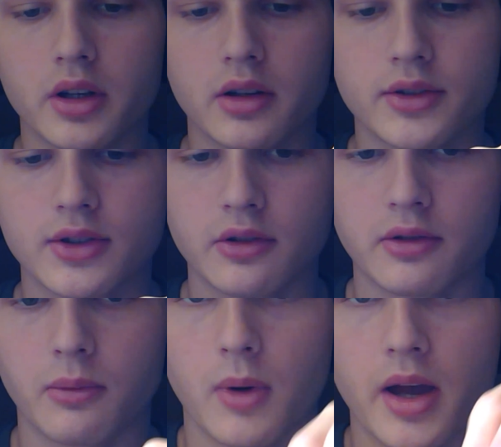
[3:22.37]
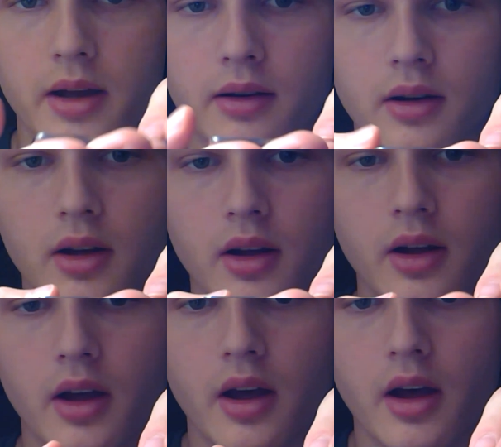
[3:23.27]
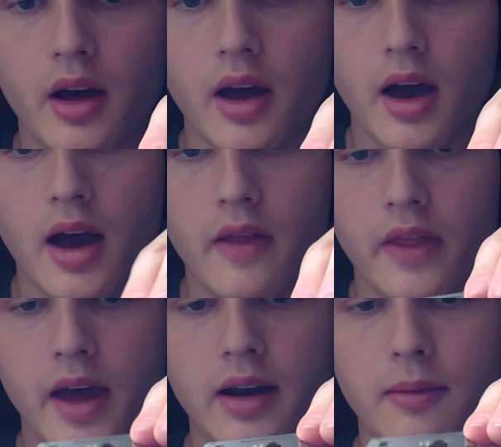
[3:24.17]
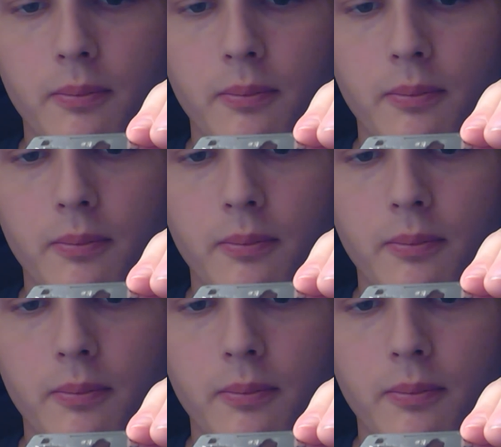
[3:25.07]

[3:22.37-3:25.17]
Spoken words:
it a certain way and then